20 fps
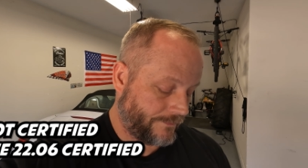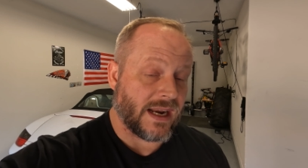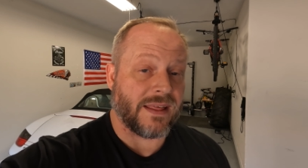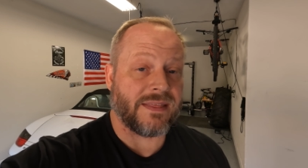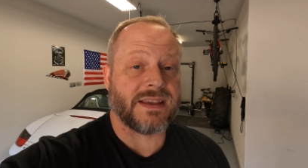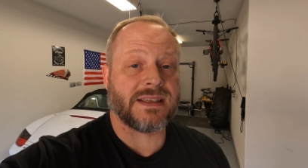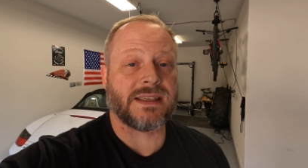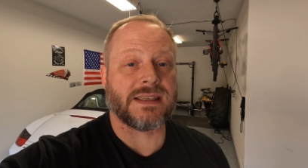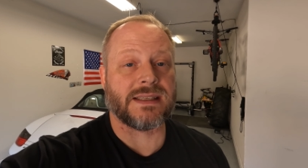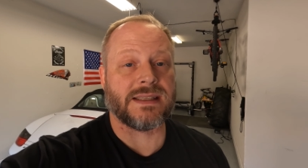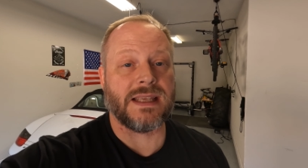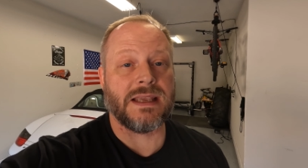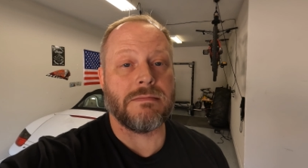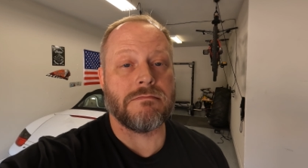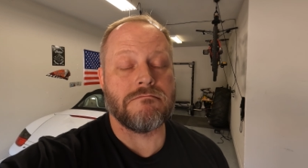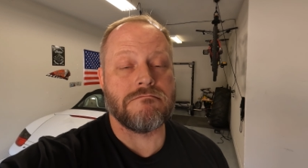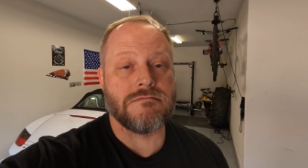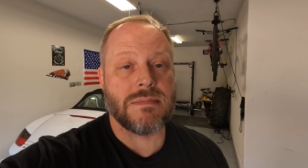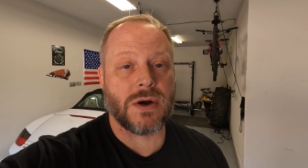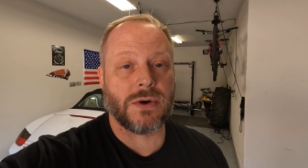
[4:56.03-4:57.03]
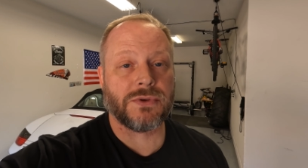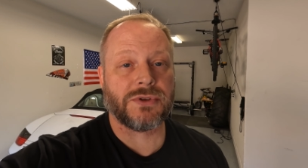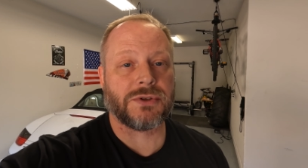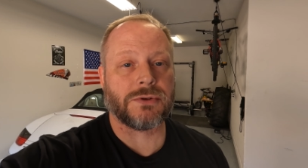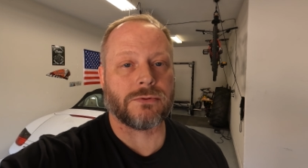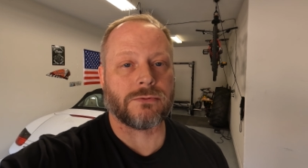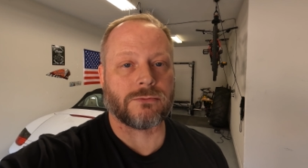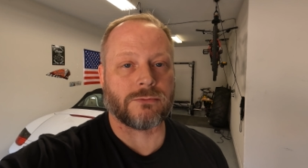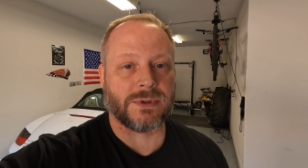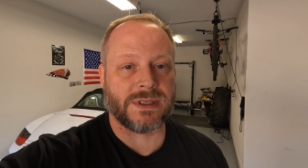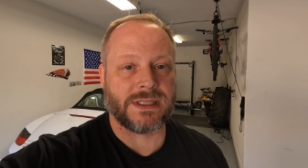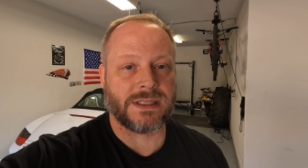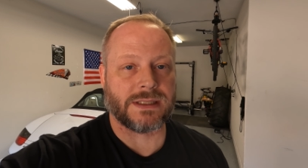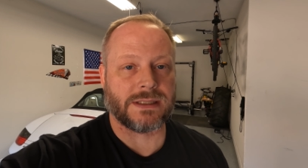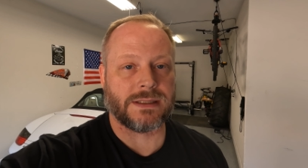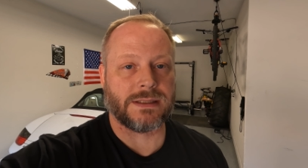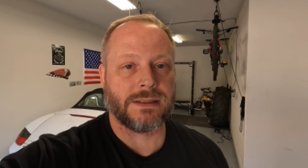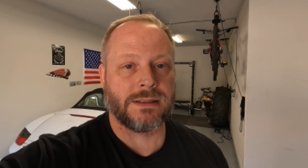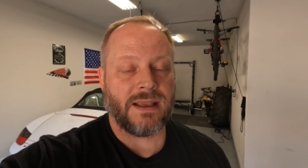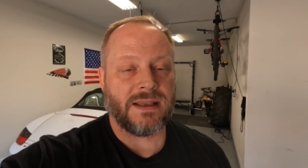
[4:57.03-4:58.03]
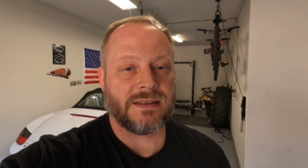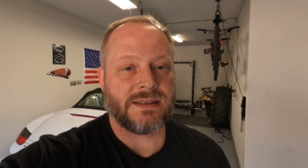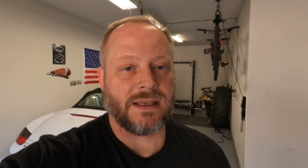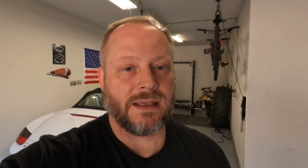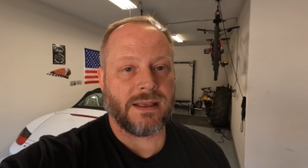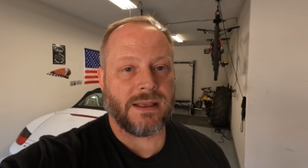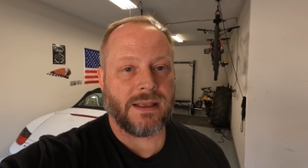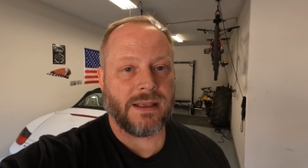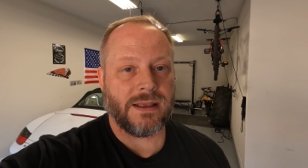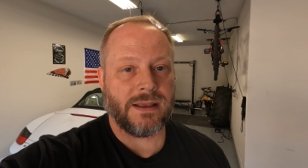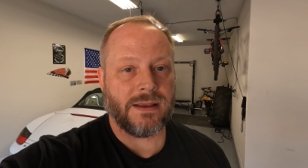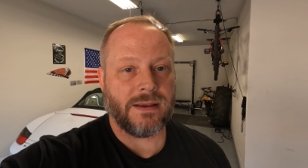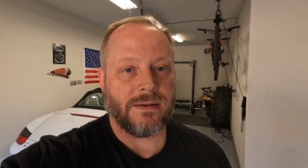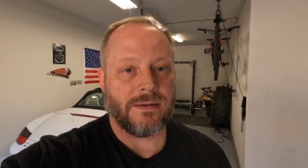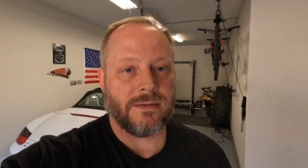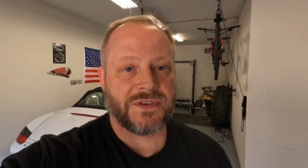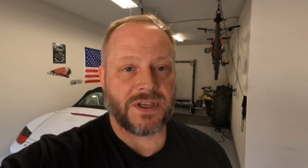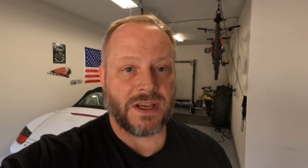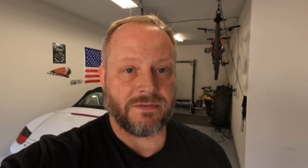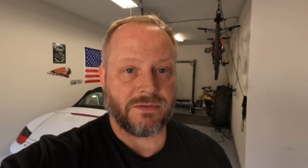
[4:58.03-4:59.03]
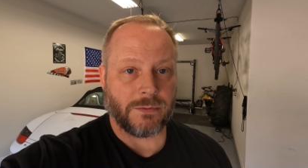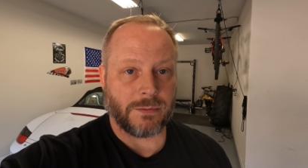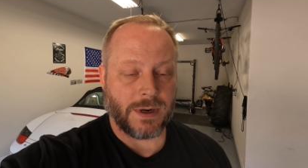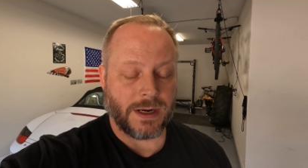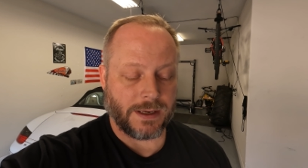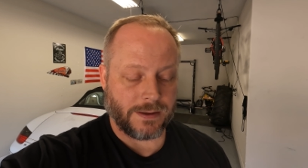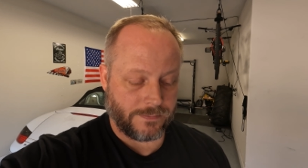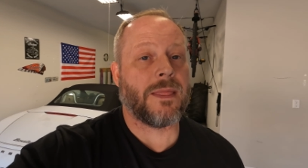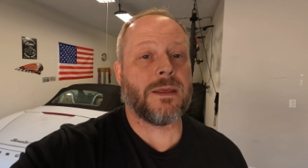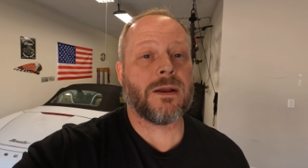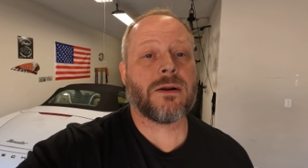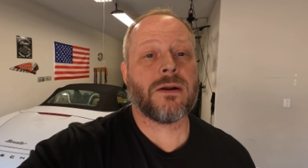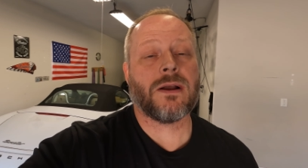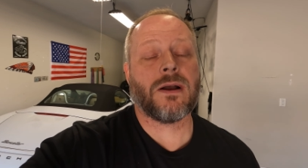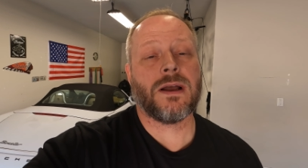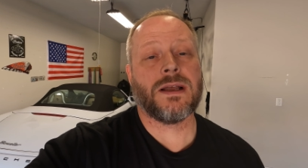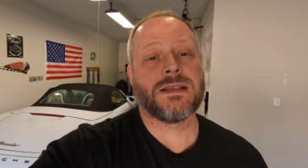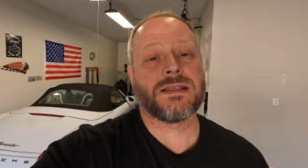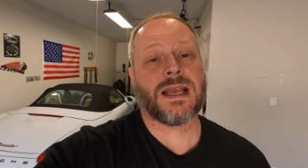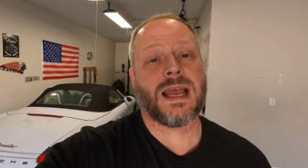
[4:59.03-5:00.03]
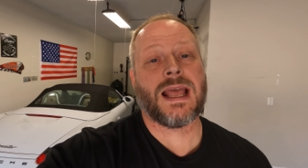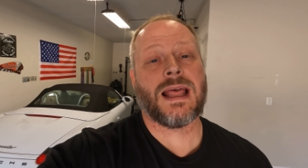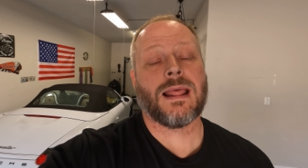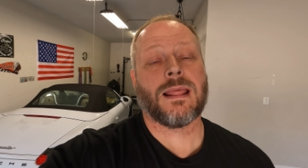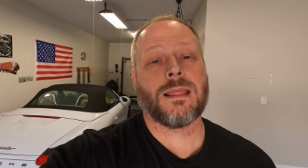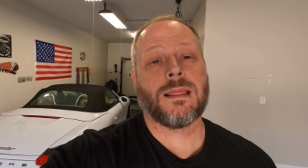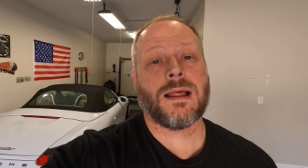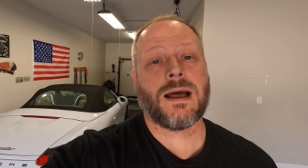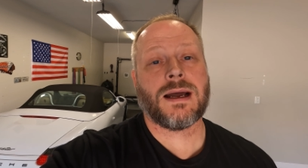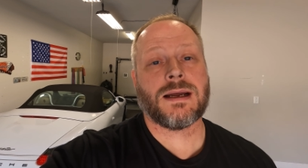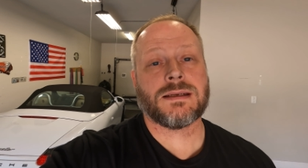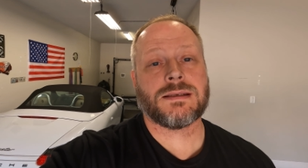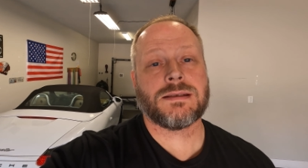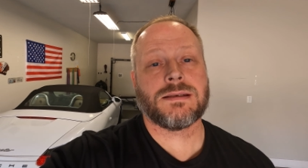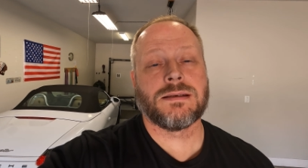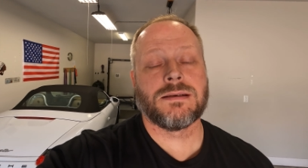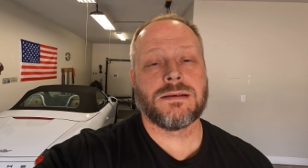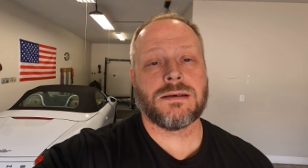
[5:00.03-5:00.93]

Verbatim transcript: Now this is the most recent ECE safety rating. And there is a lot